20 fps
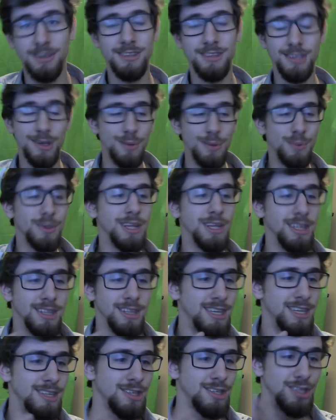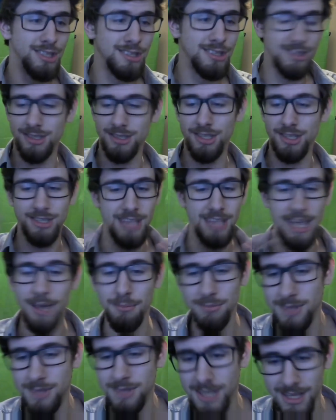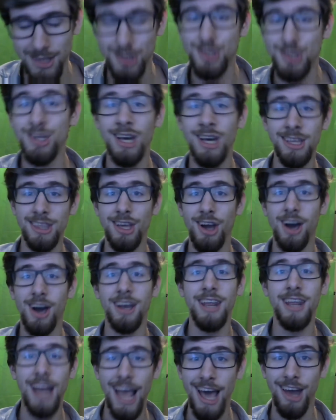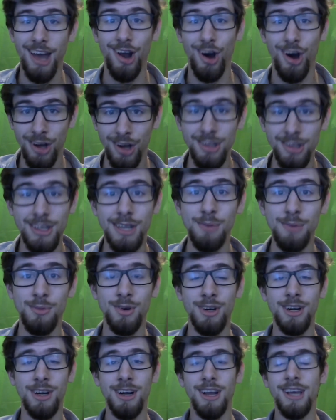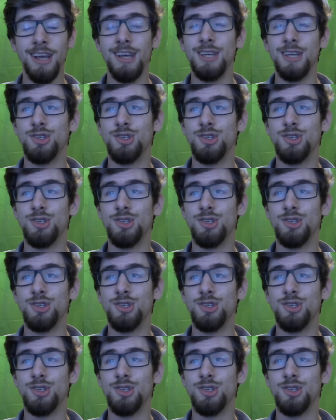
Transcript: It's completely just empty. There's nothing on it at all anymore.